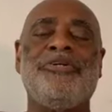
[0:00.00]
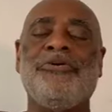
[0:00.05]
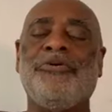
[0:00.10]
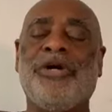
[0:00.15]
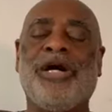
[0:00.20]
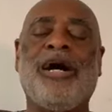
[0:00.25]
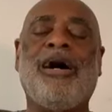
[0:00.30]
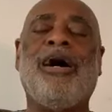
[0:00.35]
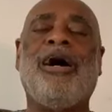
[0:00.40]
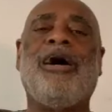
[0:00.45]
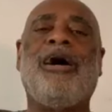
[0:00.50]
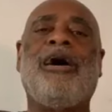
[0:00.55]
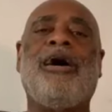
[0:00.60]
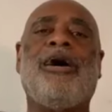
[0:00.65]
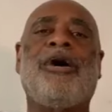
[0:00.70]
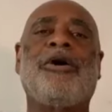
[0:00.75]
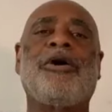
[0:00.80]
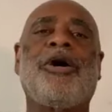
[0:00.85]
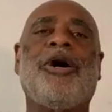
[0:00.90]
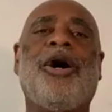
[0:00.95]
You
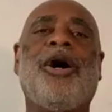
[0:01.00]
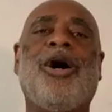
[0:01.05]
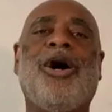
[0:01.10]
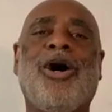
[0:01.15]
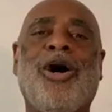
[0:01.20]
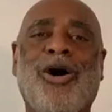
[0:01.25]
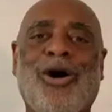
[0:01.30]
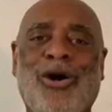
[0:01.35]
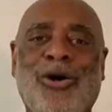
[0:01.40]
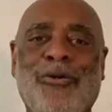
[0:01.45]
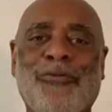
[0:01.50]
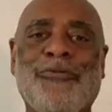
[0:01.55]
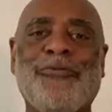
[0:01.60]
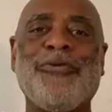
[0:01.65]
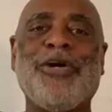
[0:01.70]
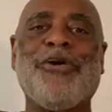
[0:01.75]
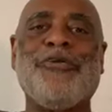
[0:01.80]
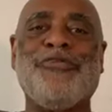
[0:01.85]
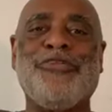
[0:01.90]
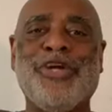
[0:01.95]
are off
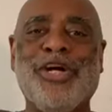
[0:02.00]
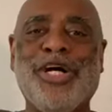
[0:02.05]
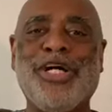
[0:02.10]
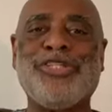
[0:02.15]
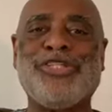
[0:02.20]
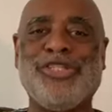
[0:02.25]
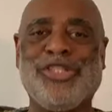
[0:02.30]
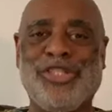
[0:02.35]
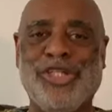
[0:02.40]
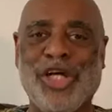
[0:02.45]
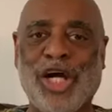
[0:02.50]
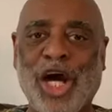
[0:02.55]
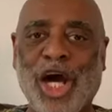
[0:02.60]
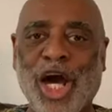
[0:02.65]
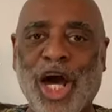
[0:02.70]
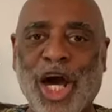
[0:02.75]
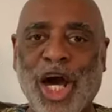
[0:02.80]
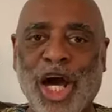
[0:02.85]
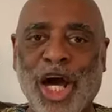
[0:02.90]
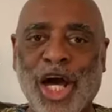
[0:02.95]
the
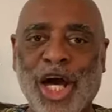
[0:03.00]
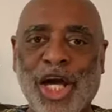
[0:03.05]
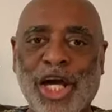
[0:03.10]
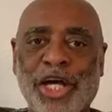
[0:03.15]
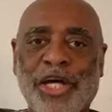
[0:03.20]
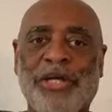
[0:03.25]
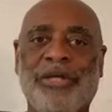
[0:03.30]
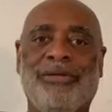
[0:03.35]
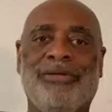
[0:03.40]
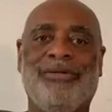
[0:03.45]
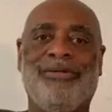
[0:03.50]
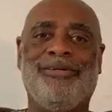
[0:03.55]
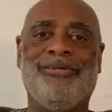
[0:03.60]
chain.